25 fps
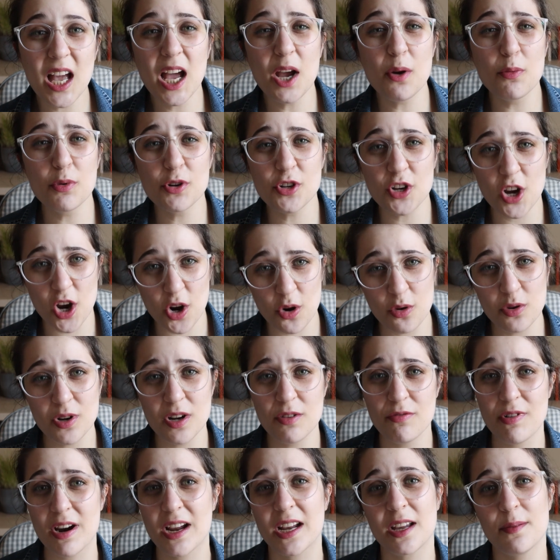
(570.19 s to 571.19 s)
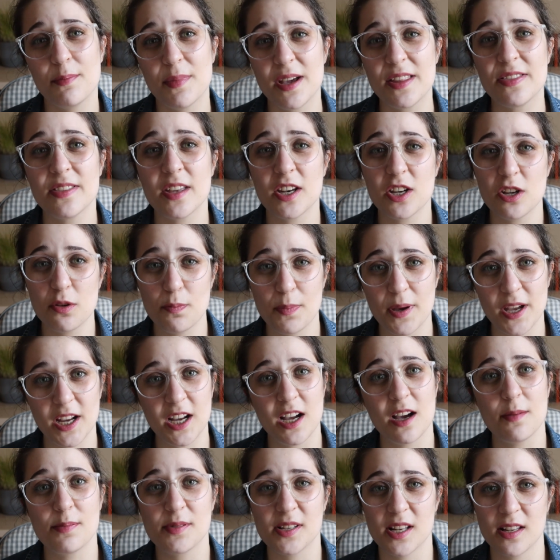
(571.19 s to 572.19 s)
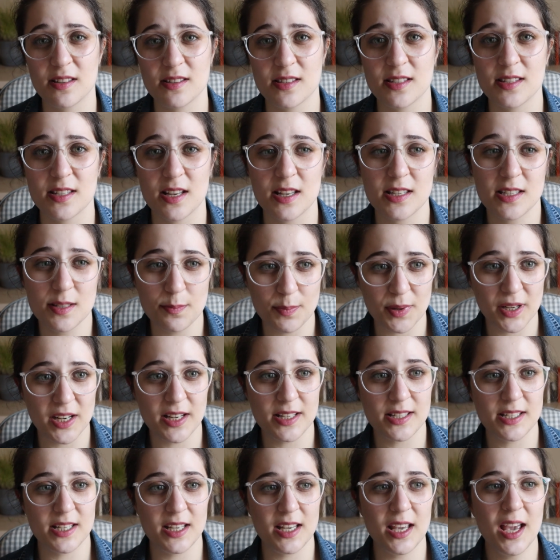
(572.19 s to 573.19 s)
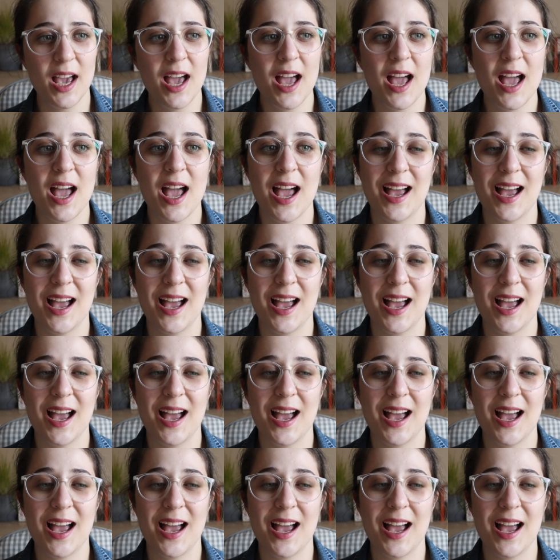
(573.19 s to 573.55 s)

I would only recommend that you pick up Sense and Sensibility